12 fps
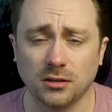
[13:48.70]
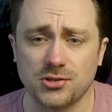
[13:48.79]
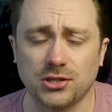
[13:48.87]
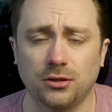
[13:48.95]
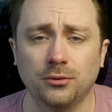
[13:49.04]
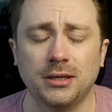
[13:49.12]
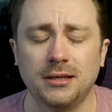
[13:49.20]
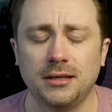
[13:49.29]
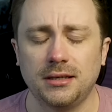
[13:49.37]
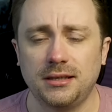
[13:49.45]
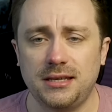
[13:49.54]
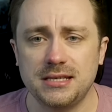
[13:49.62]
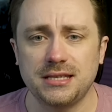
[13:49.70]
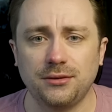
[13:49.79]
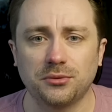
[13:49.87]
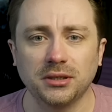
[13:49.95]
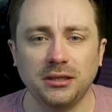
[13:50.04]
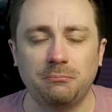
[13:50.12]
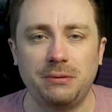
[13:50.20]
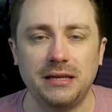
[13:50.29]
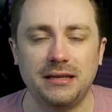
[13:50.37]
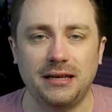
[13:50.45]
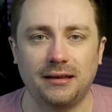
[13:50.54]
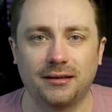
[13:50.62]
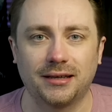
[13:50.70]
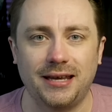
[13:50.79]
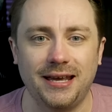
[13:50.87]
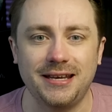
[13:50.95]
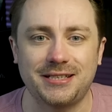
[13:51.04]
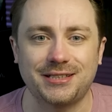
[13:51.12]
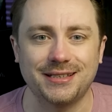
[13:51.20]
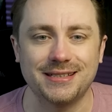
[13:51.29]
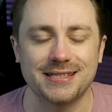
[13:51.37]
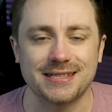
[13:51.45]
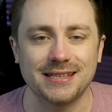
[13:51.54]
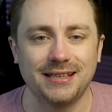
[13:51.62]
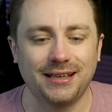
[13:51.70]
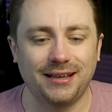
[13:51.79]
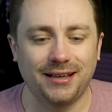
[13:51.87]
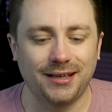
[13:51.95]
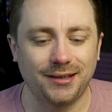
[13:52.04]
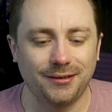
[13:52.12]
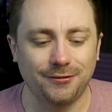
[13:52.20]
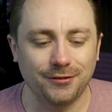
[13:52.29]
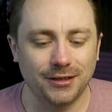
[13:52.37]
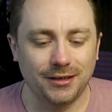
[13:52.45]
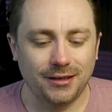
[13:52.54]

Also, Disney really beating the allegations of,